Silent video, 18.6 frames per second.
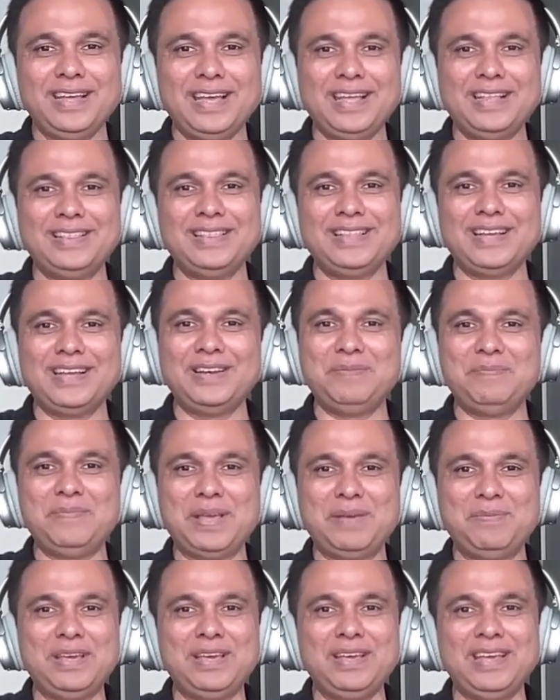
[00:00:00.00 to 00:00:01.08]
and then
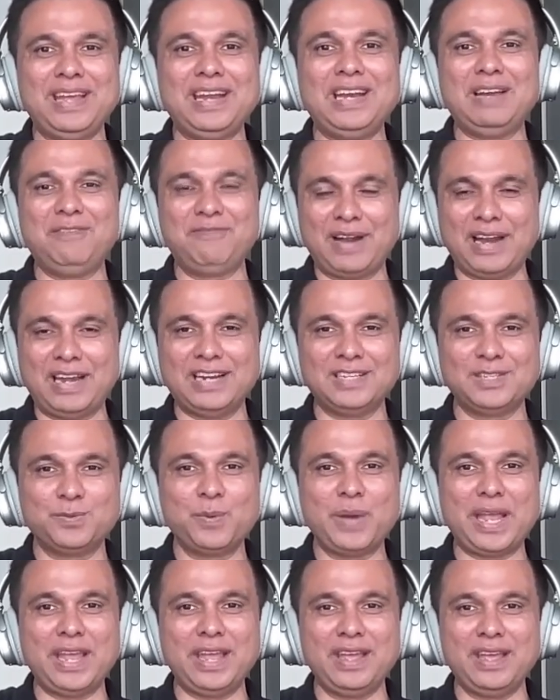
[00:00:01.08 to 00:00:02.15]
maybe it'll find its
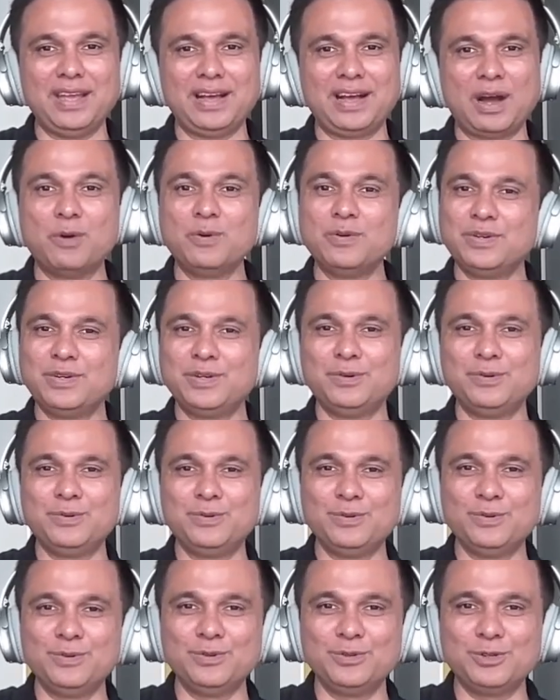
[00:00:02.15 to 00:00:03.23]
way out
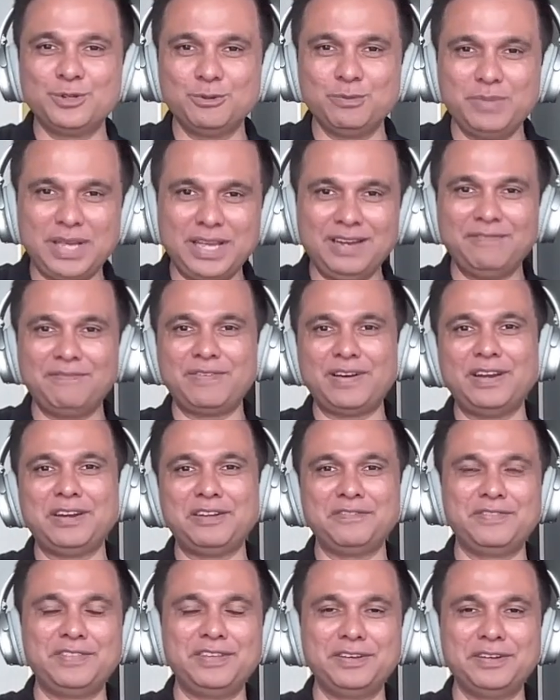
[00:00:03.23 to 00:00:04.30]
to be in front
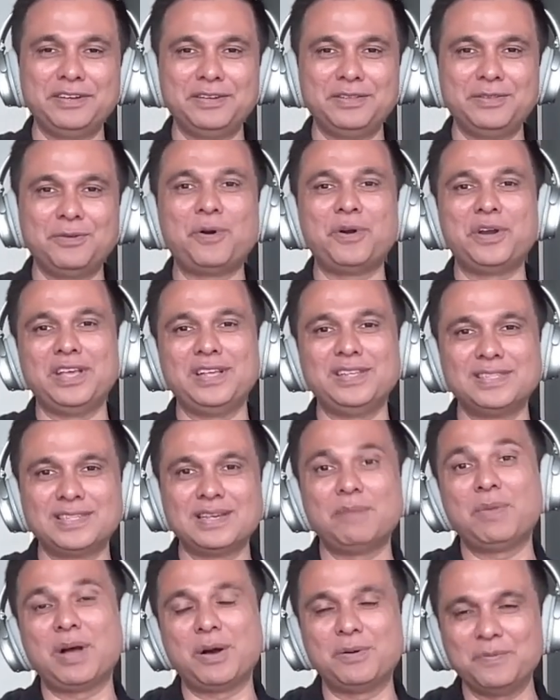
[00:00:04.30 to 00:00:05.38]
of the audience
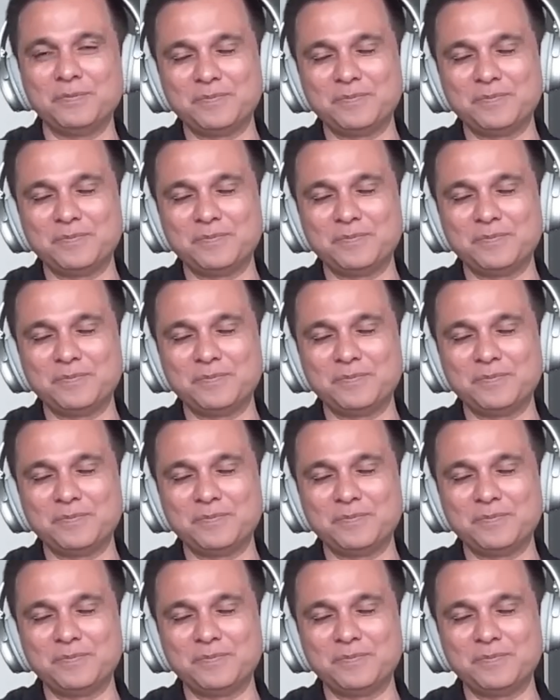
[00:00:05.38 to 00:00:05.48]
somehow.